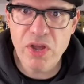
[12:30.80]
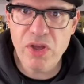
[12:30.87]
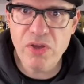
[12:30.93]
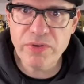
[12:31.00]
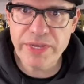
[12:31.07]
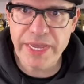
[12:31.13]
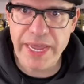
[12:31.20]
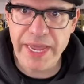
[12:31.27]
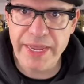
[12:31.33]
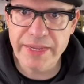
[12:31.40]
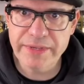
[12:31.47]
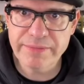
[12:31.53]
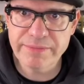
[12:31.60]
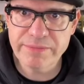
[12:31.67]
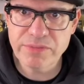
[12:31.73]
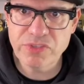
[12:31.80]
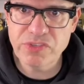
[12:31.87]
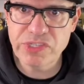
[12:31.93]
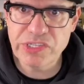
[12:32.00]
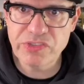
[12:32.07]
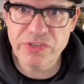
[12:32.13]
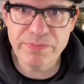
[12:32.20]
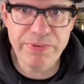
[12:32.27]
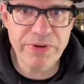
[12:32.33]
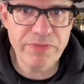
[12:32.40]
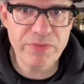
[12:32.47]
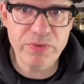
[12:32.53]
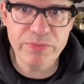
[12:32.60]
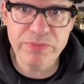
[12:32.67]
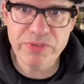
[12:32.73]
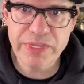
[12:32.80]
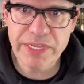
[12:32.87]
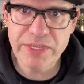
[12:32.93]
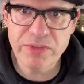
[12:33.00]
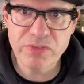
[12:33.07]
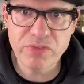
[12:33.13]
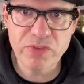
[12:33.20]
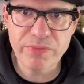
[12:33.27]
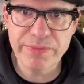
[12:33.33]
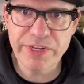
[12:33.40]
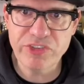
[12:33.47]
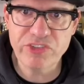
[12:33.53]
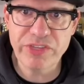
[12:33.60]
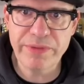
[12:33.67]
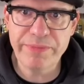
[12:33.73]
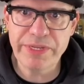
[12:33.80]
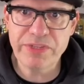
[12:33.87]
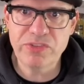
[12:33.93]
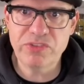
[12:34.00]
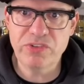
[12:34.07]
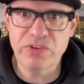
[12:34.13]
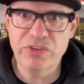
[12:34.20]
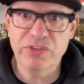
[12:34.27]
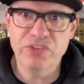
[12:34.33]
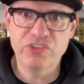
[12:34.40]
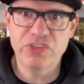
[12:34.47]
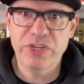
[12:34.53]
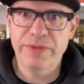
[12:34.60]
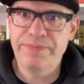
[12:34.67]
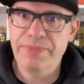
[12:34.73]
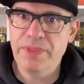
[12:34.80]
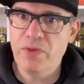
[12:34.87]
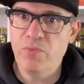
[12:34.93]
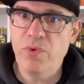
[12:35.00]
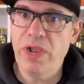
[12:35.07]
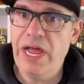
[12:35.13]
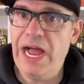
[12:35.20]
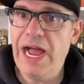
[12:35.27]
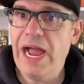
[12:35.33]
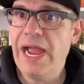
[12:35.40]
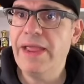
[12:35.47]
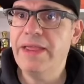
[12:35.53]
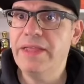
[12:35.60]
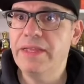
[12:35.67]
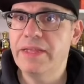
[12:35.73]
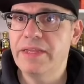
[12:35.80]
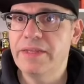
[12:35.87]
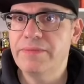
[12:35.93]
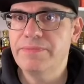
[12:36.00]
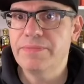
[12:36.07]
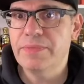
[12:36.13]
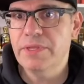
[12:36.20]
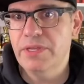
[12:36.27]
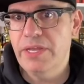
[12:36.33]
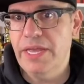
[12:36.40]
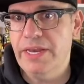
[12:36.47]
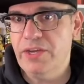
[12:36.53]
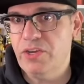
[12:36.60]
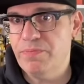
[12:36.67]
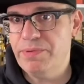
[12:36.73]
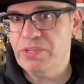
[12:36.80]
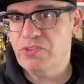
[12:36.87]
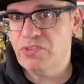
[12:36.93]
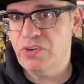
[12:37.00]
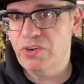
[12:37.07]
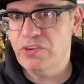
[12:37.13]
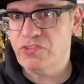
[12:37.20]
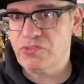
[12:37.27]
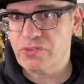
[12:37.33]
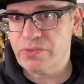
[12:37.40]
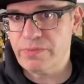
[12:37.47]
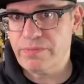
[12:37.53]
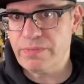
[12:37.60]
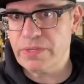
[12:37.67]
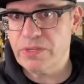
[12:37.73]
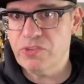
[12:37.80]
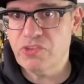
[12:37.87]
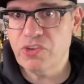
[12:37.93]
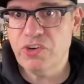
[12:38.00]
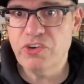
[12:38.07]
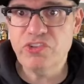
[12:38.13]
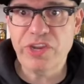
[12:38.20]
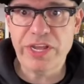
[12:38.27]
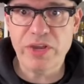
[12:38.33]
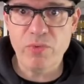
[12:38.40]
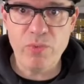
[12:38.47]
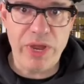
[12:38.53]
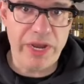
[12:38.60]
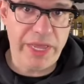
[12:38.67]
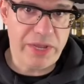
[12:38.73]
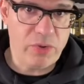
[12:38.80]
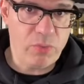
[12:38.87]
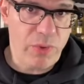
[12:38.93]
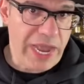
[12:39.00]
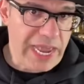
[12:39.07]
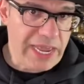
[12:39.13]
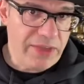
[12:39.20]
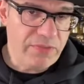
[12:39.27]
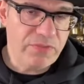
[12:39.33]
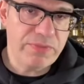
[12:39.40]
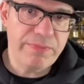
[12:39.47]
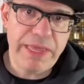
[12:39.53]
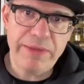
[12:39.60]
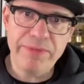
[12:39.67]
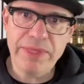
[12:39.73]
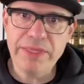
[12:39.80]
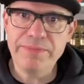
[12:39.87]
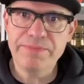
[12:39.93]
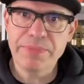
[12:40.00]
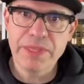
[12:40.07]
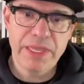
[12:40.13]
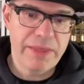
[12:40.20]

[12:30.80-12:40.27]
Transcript: Okay. Caesar Perfumes, thank you so much. That means surge. Well, it could be surge like a what? Like a wave, maybe?